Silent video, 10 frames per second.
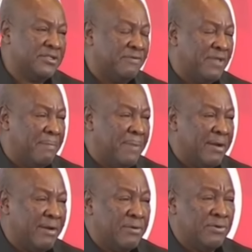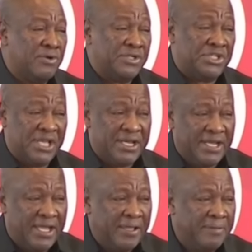where every citizen, regardless
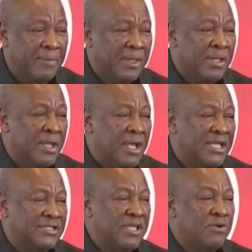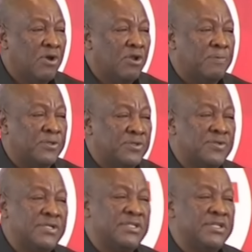of their background or gender,
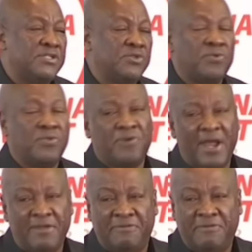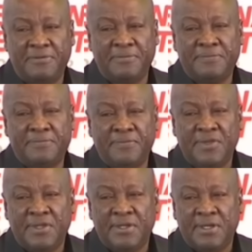has equal opportunities to
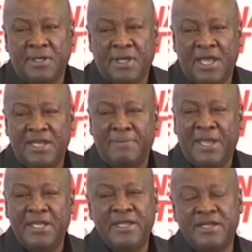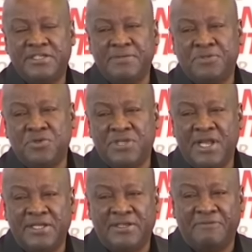thrive. Under my leadership,
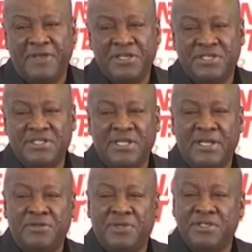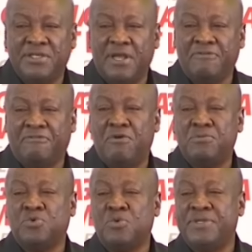social interventions and educational
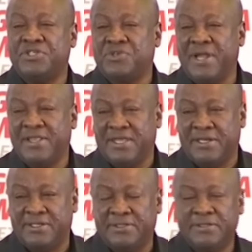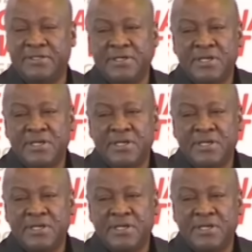reforms will be strengthened.